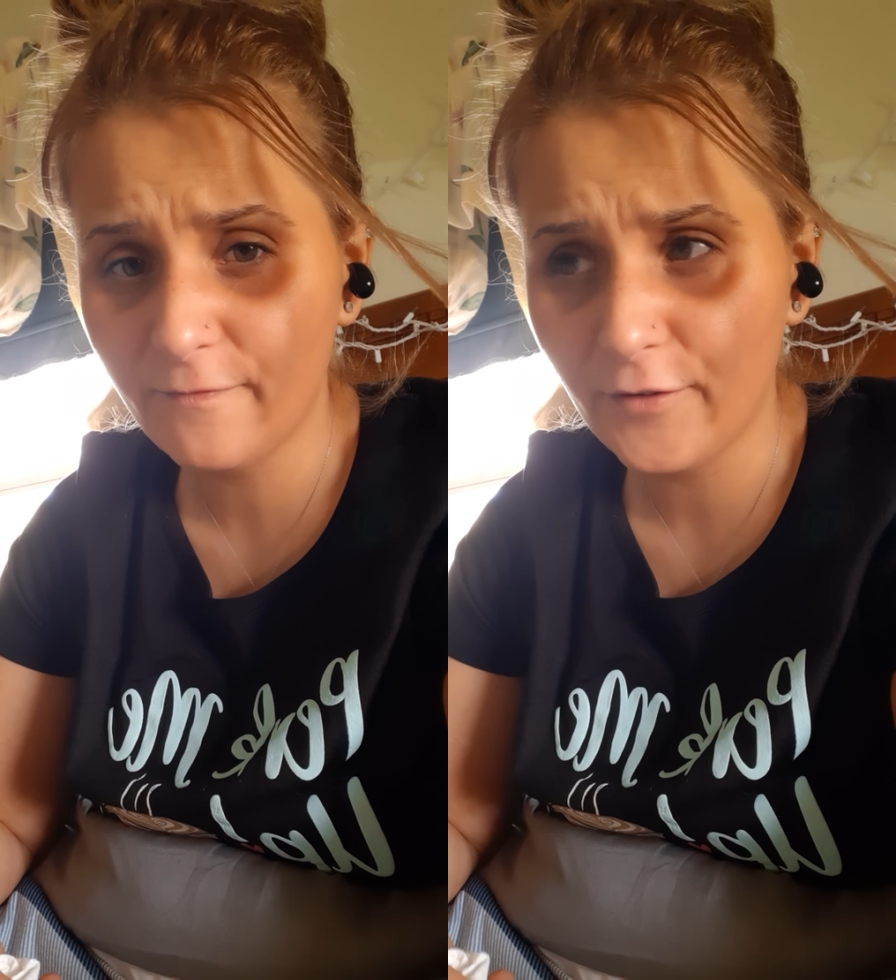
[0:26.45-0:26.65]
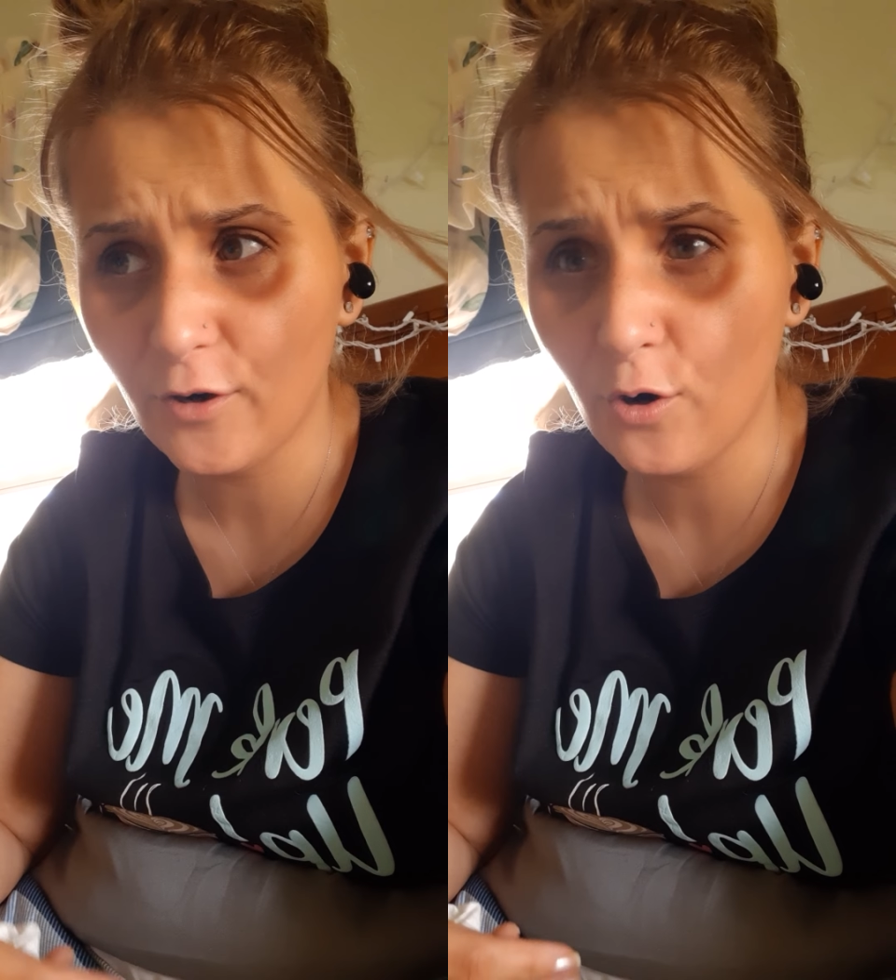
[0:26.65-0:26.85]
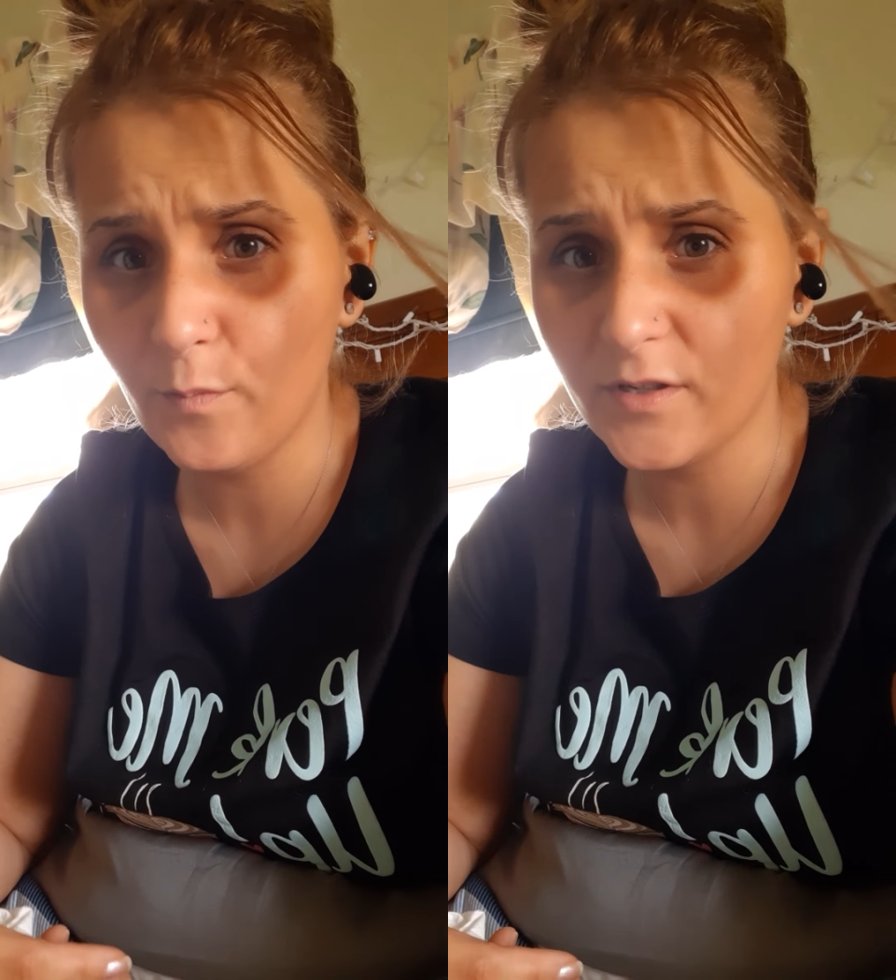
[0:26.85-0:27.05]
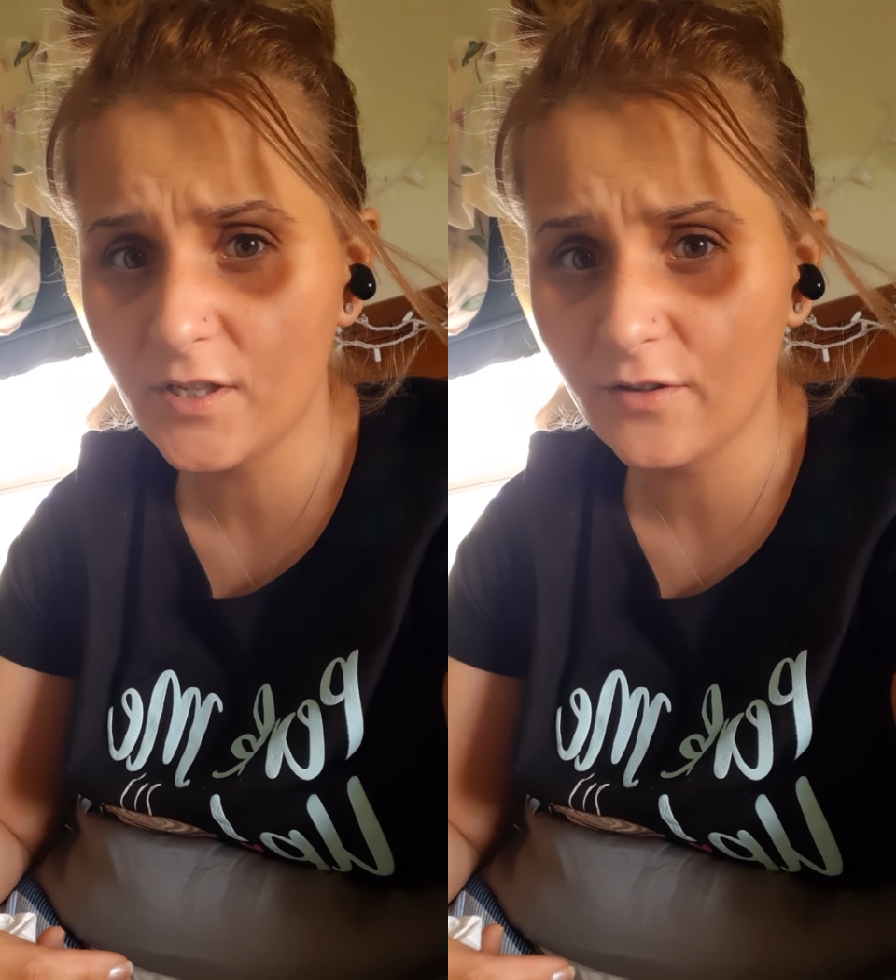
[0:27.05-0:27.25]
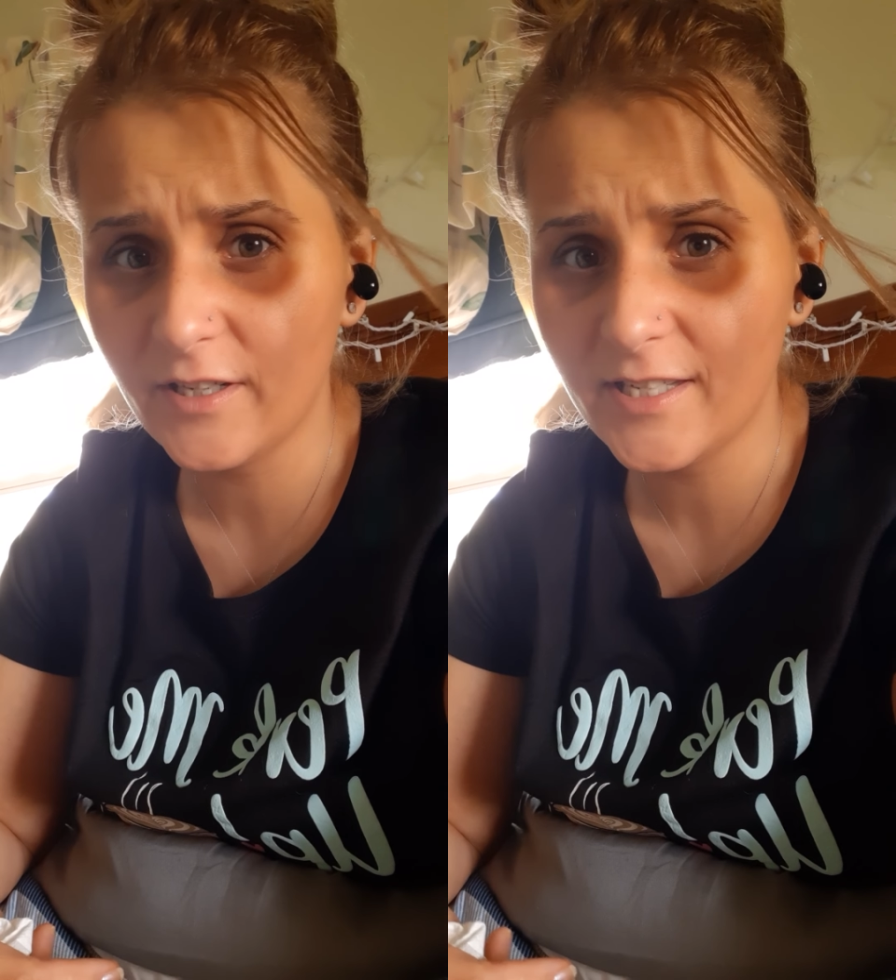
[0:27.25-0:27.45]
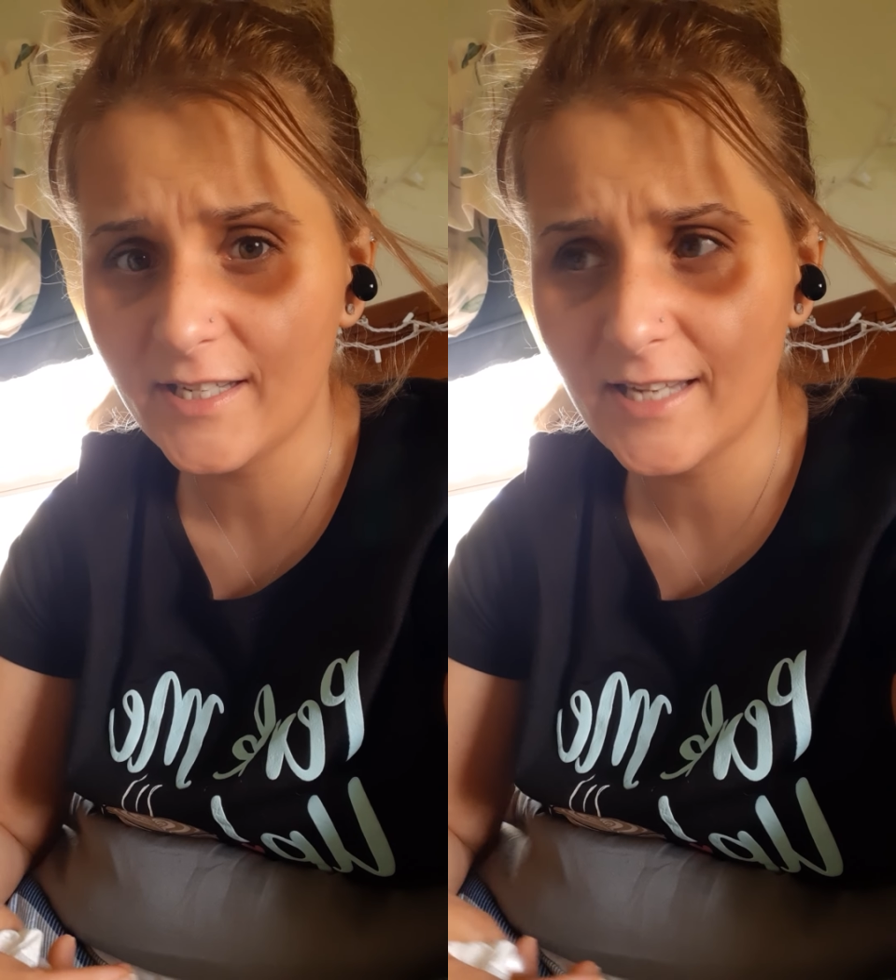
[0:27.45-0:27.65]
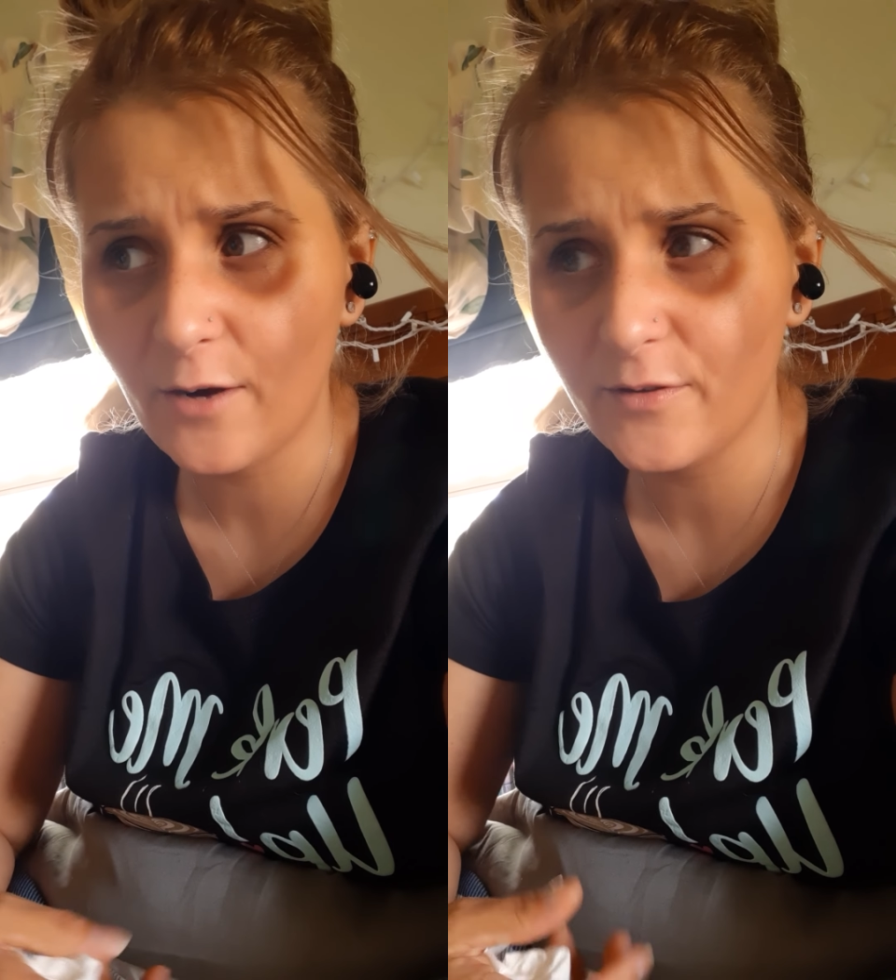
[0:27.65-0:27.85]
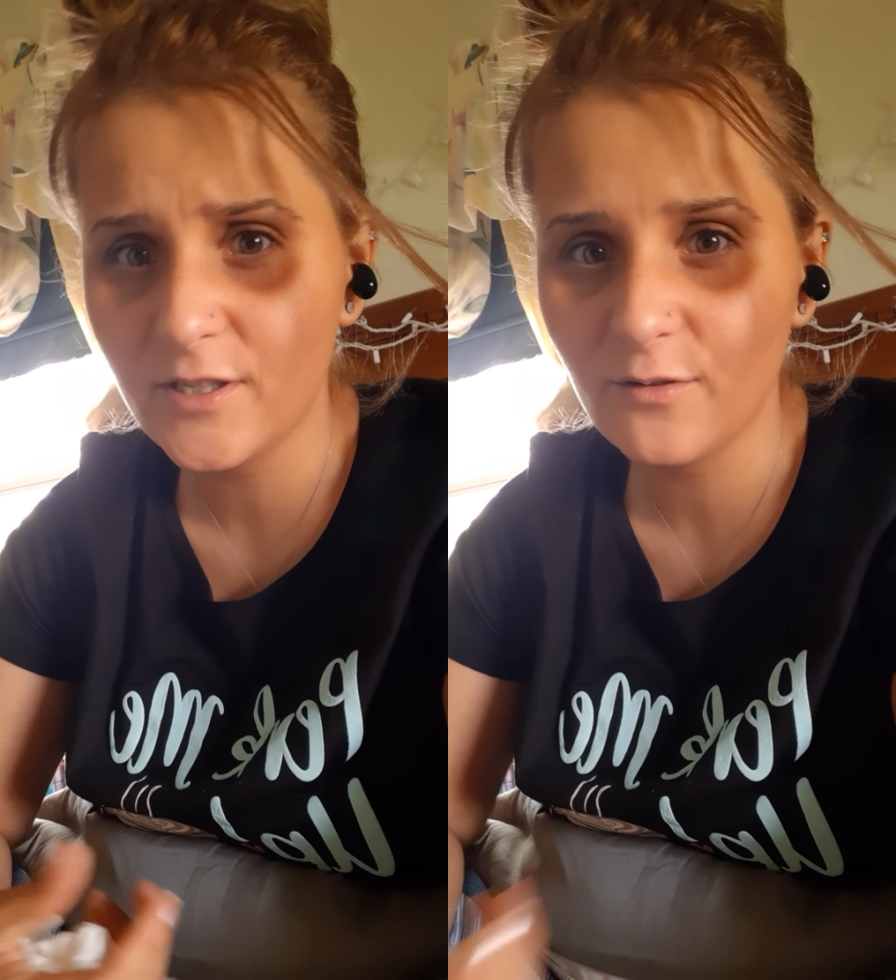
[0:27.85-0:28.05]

for almost 36 hours.